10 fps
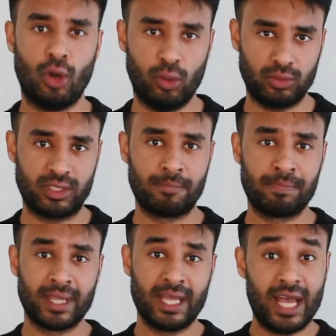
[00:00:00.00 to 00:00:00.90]
hold.
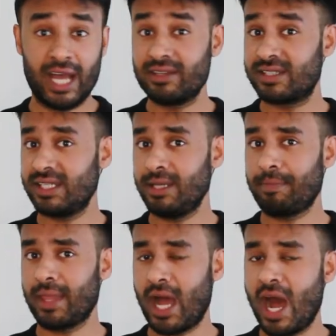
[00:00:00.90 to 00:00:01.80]
And you
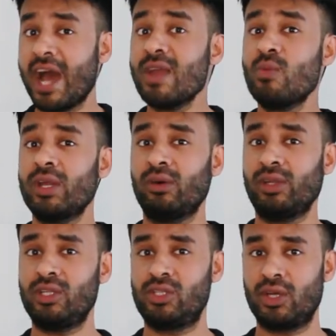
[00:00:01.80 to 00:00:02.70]
see, I went on
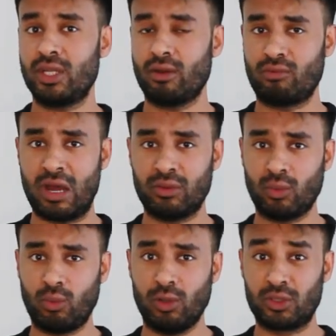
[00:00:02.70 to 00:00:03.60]
a journey around the
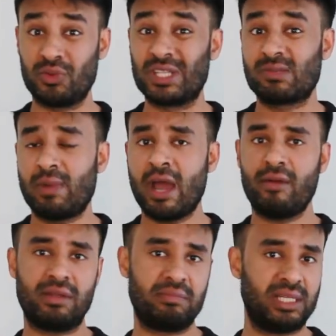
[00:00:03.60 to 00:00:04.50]
world to inspire
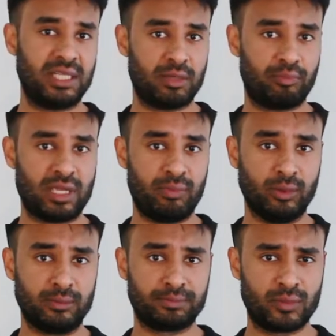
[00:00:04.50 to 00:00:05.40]
1 million
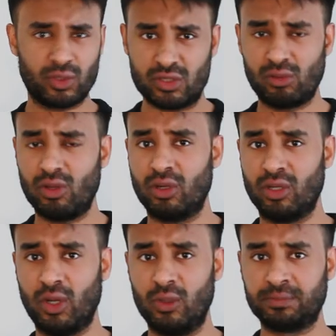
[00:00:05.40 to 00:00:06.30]
people not so long
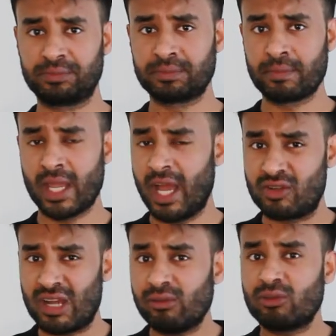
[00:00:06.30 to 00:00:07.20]
ago. I
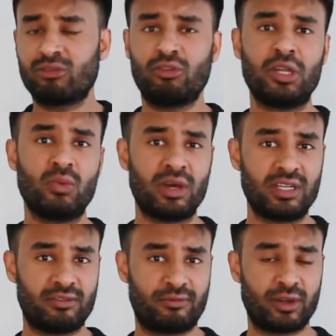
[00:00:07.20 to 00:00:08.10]
traveled to
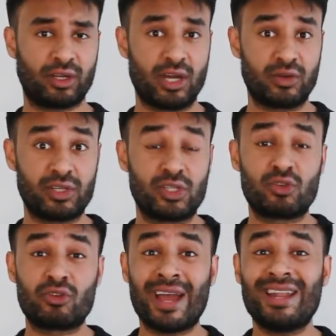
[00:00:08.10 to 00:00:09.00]
31 different countries to
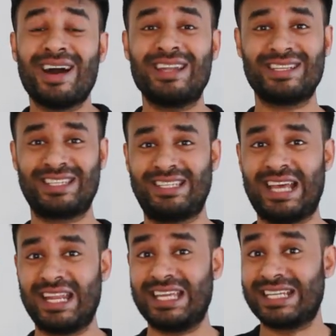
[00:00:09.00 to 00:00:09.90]
try and
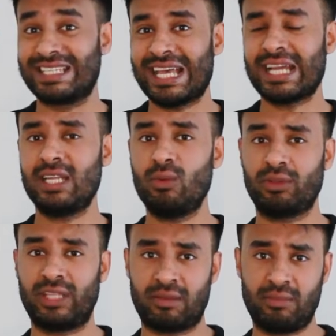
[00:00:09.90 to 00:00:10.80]
understand exactly
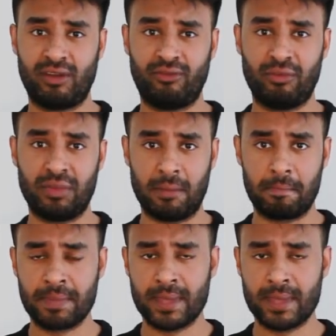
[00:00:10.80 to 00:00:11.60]
what that meant for me.